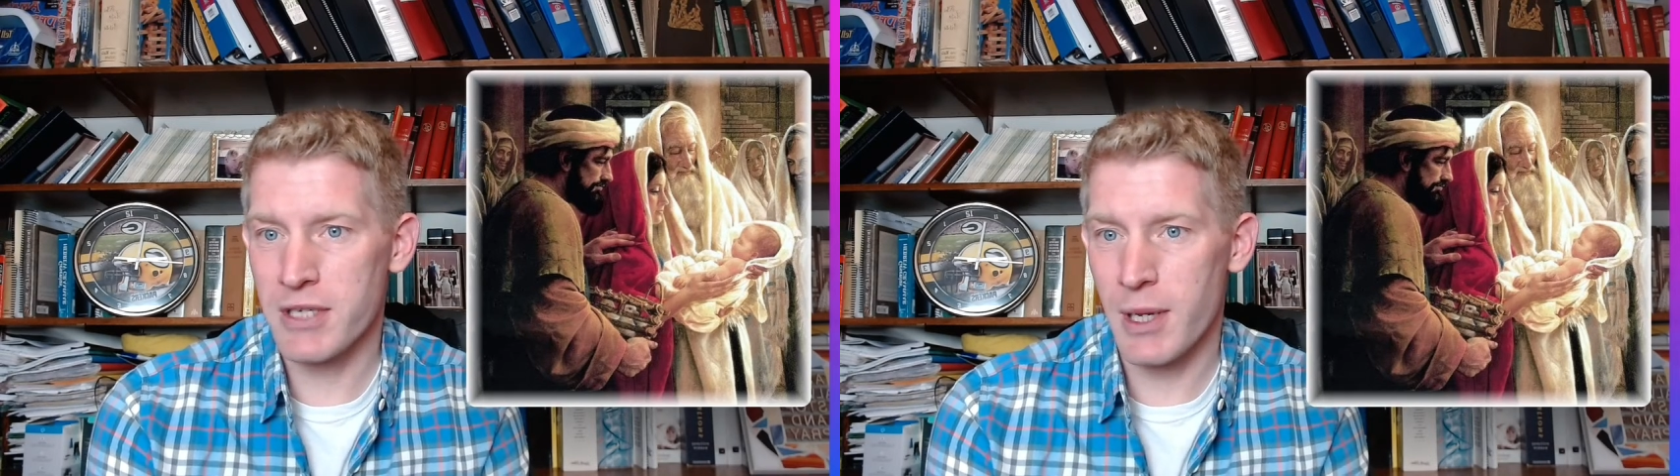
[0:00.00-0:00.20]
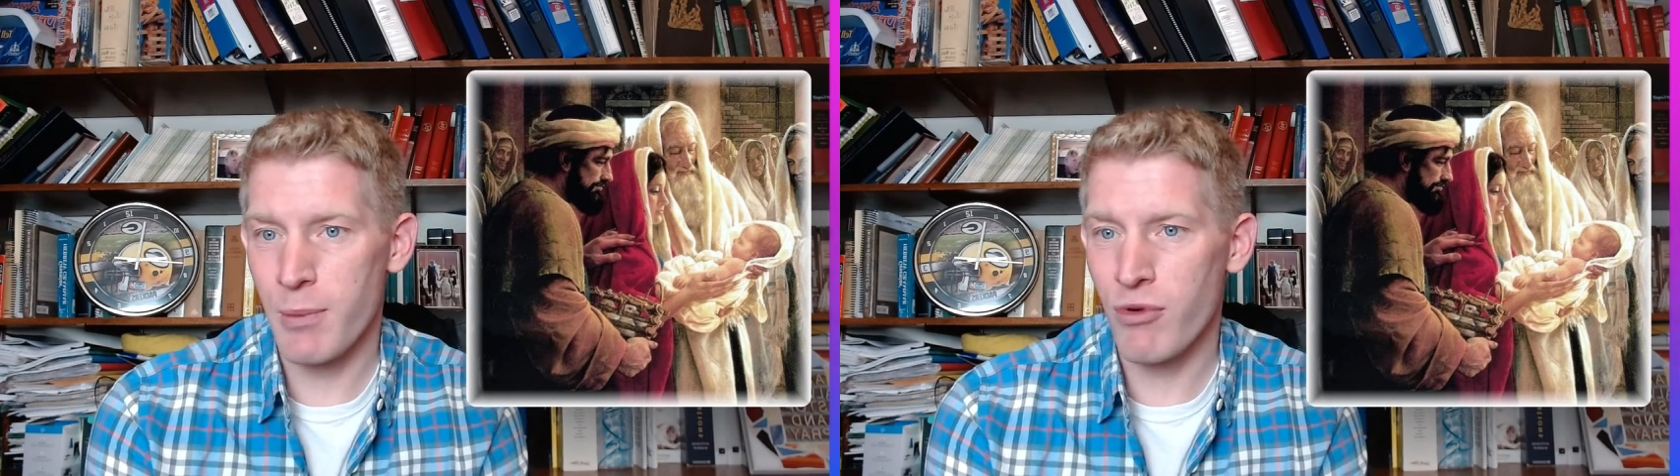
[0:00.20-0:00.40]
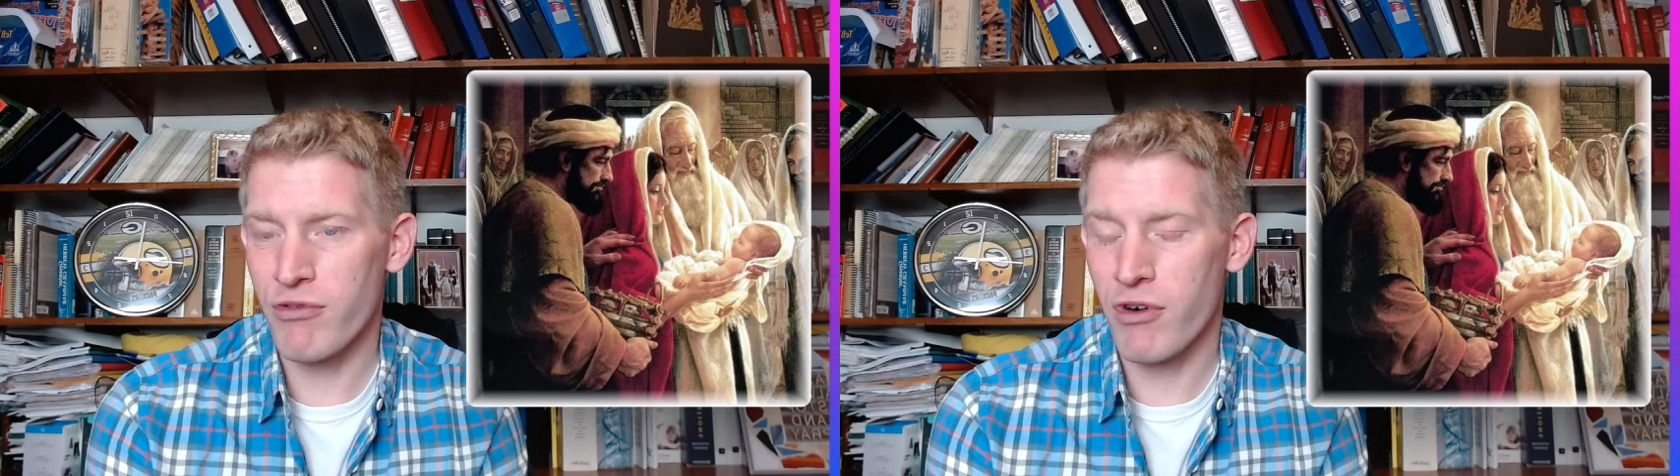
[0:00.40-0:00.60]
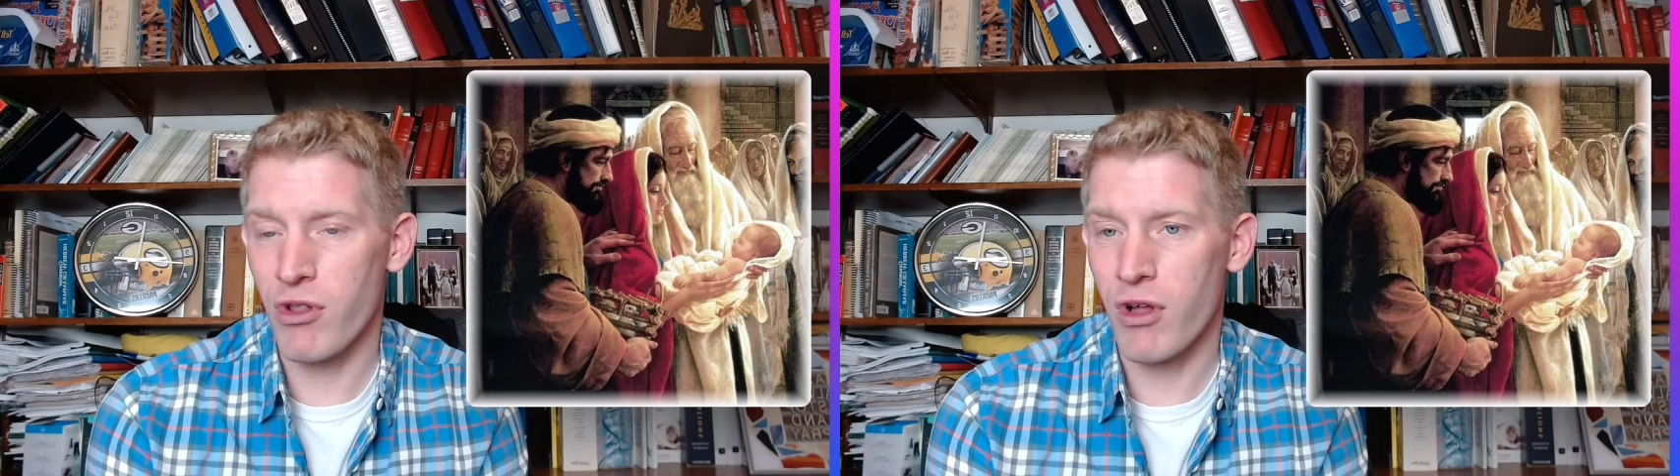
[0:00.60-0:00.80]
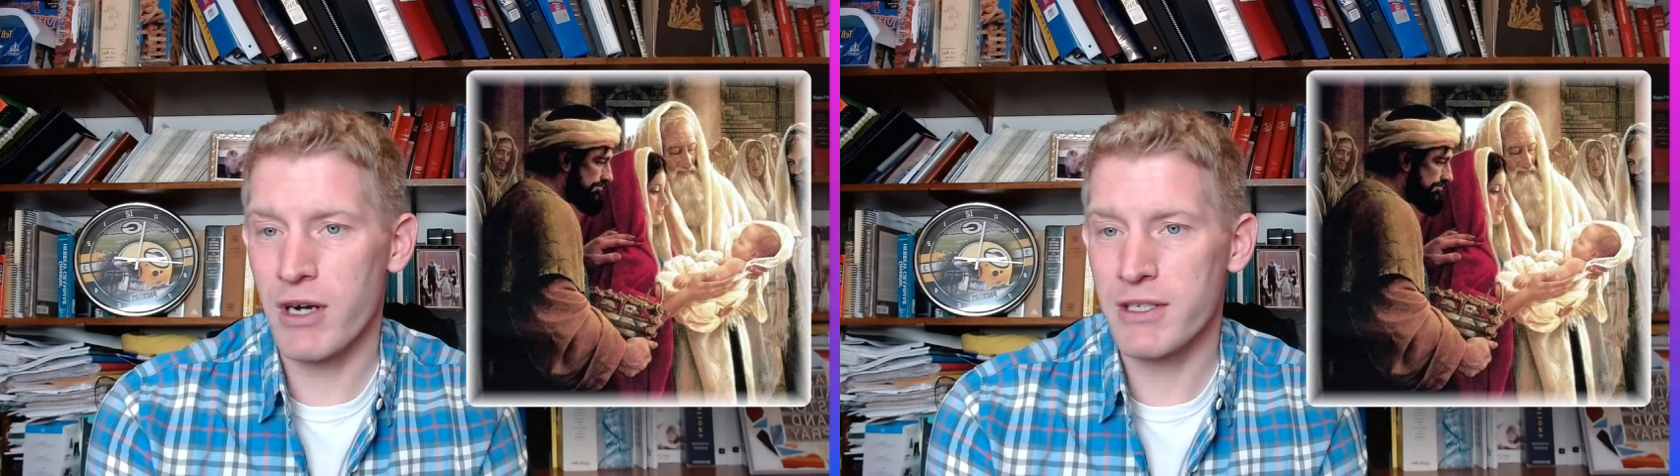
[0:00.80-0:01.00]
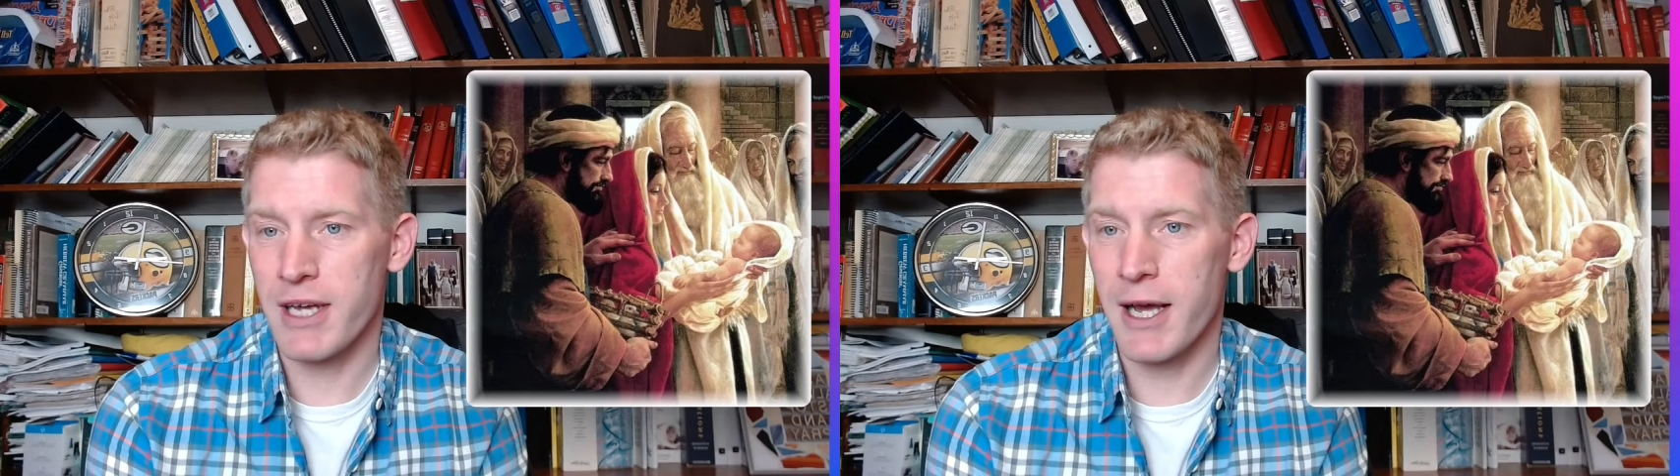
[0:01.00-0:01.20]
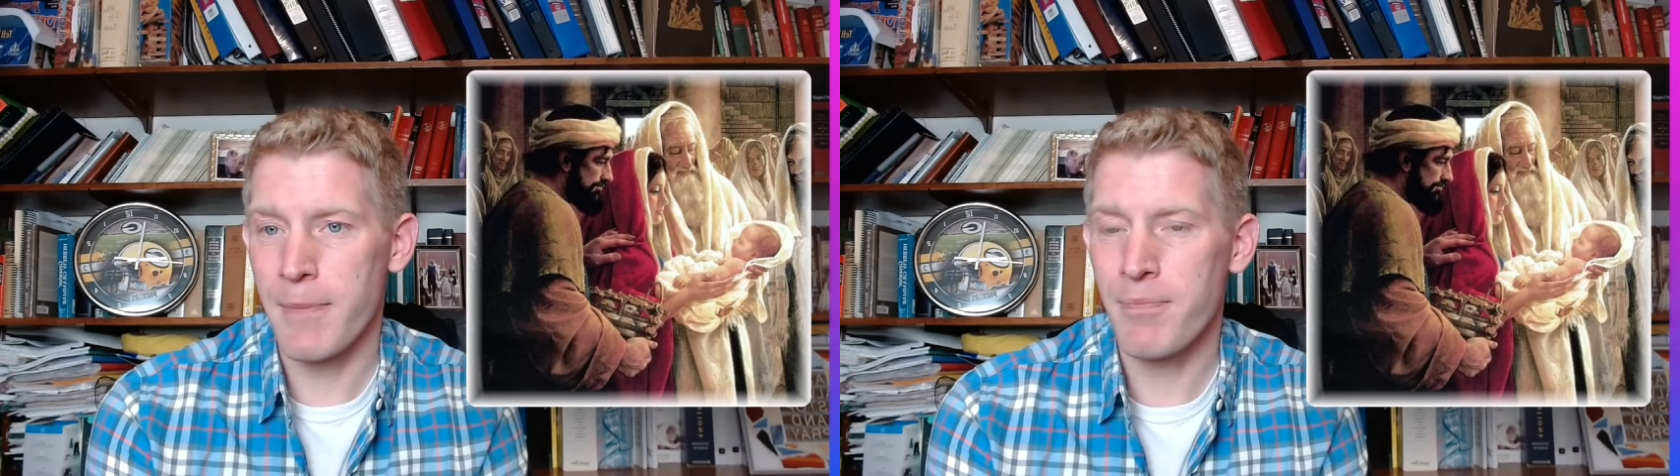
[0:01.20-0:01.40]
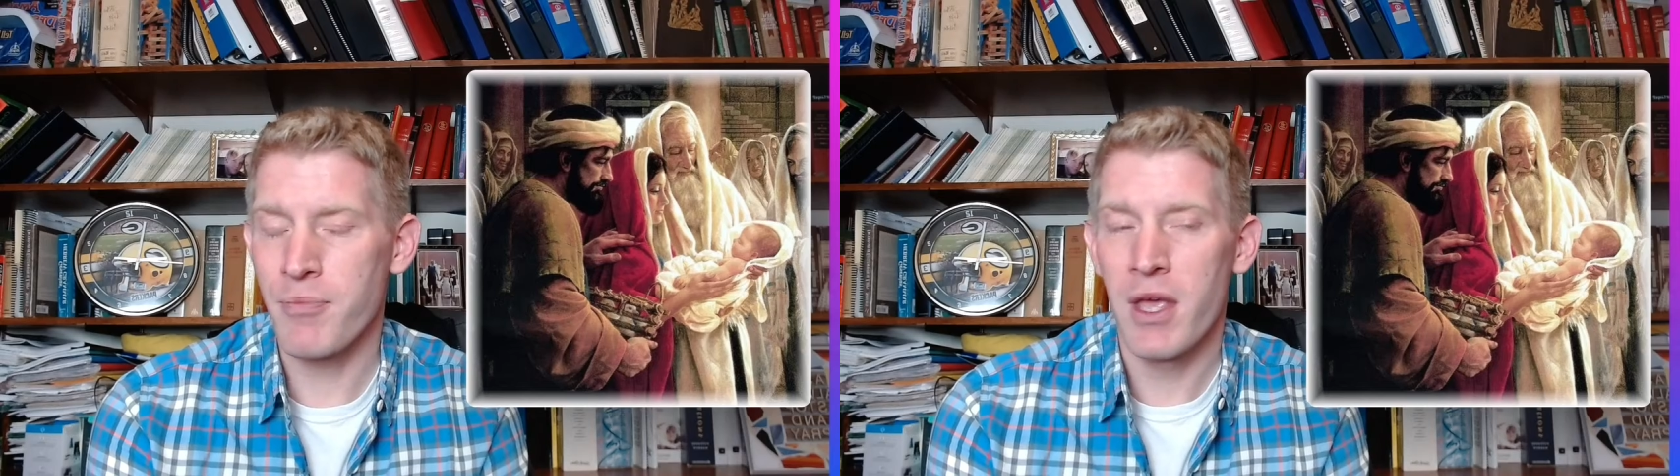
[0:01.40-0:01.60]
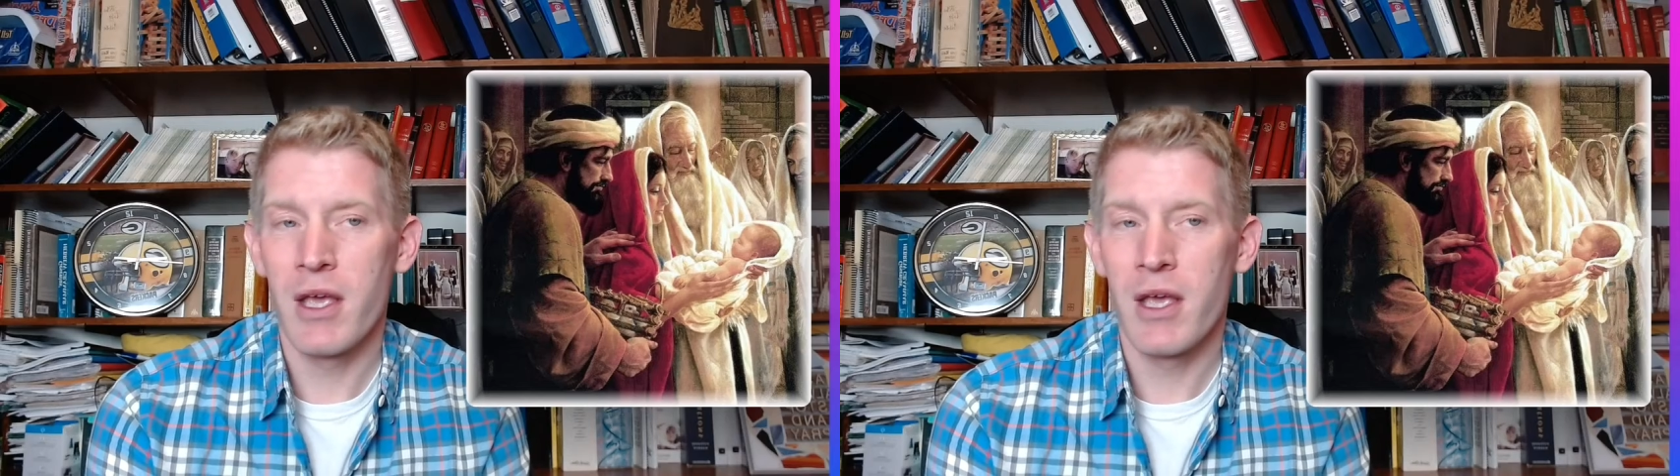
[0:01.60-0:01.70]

temple for a long time,